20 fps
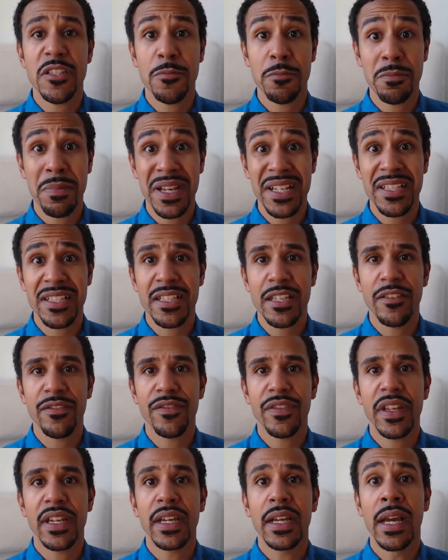
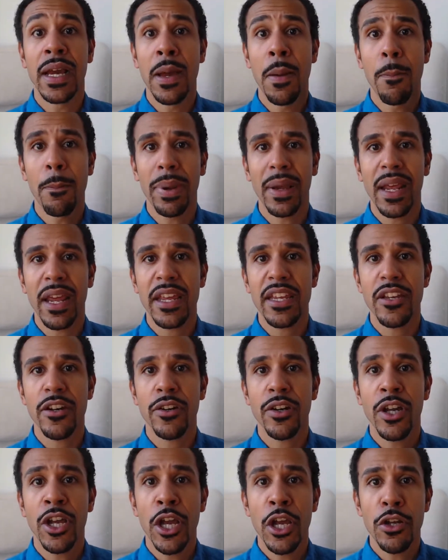specific
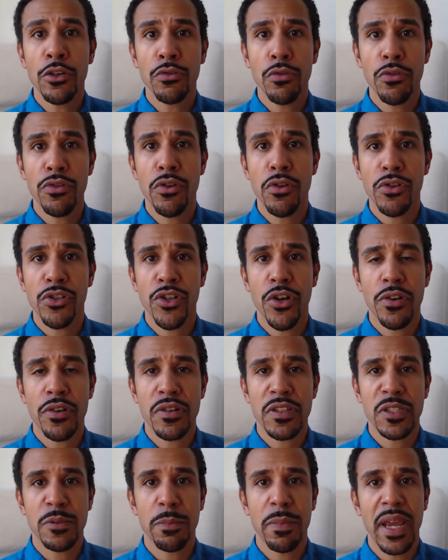player to your show
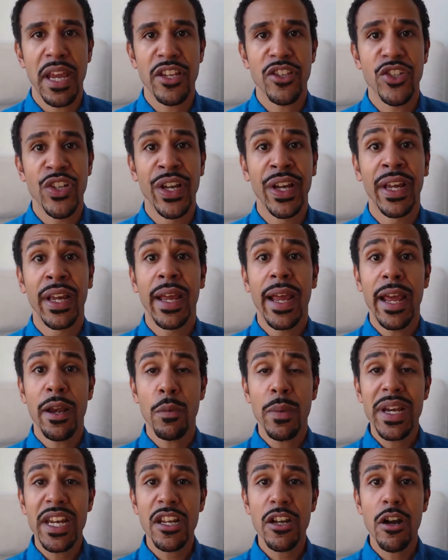notes page.
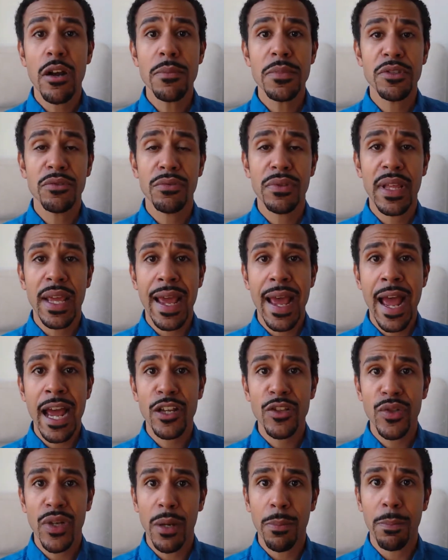And when it comes to the
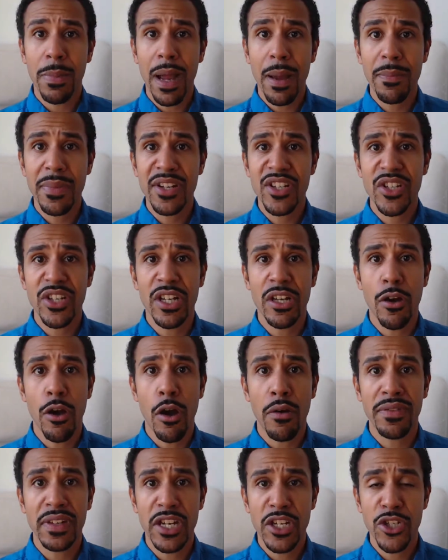actual publishing
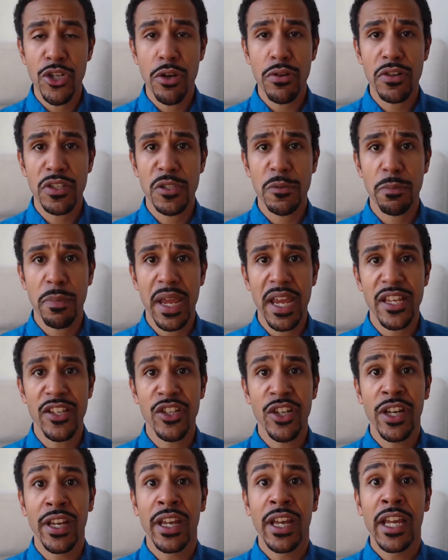of the show notes
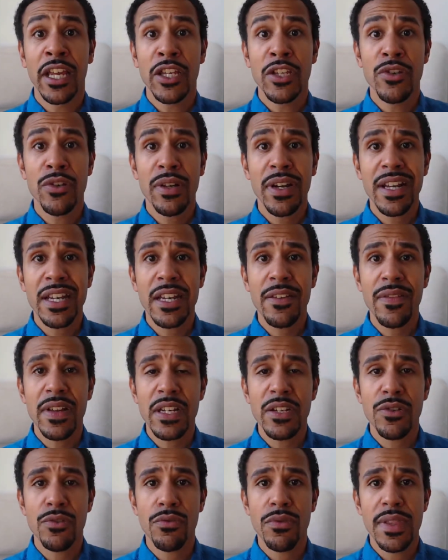page, you can
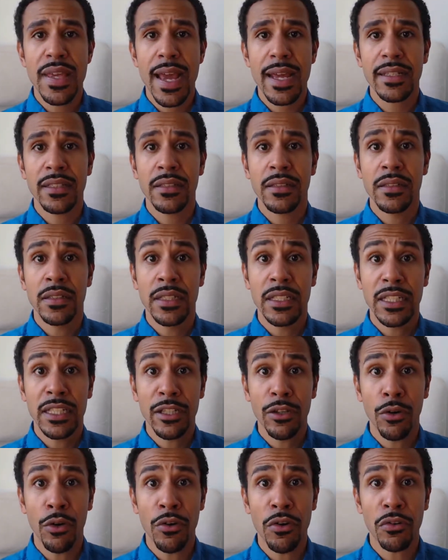even do that
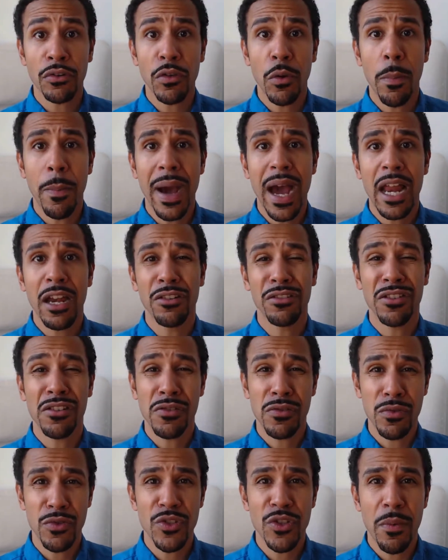on
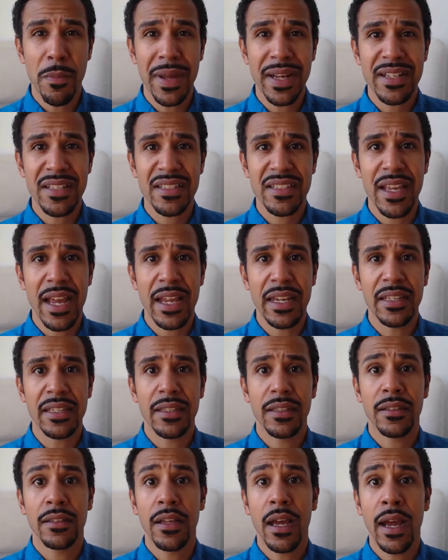autopilot to some
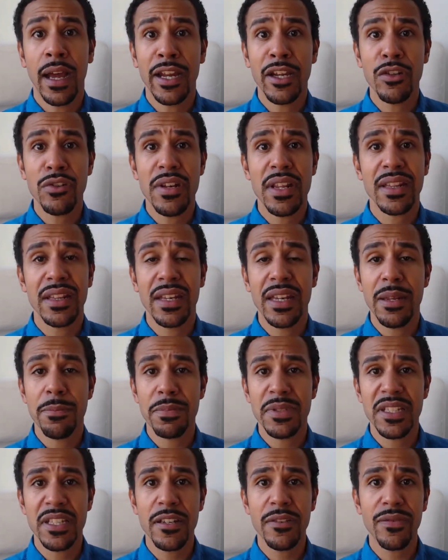extent. I know that
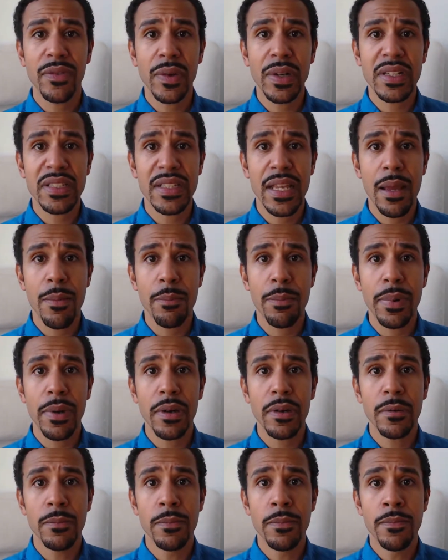Libsyn, for
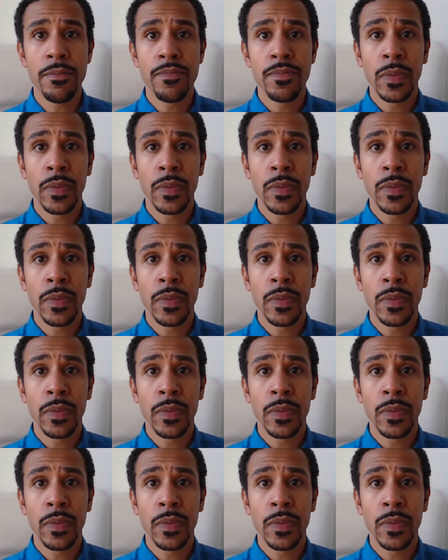example,